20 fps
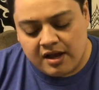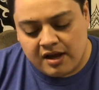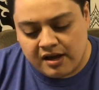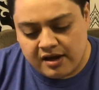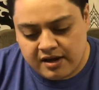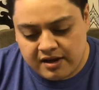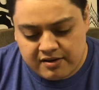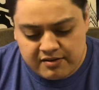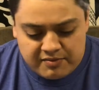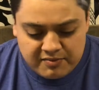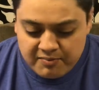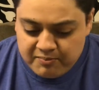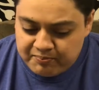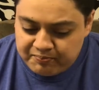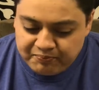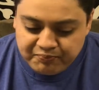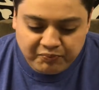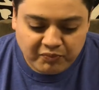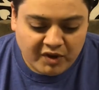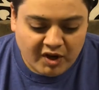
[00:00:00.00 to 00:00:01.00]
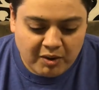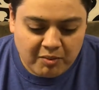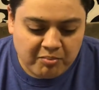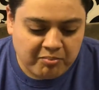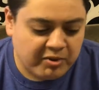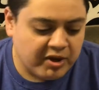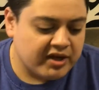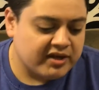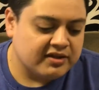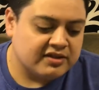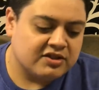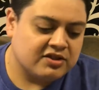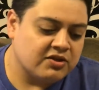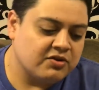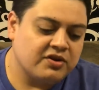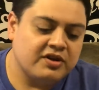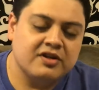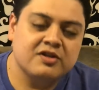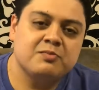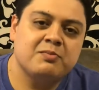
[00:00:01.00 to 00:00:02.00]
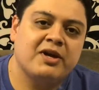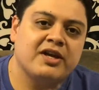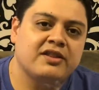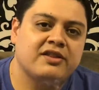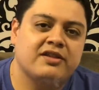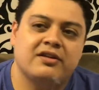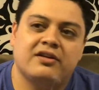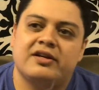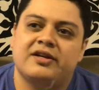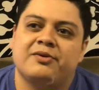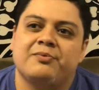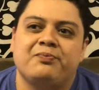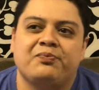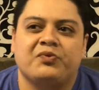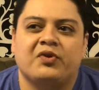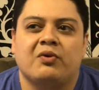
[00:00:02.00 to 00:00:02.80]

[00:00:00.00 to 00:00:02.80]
Um, but so here's my theory.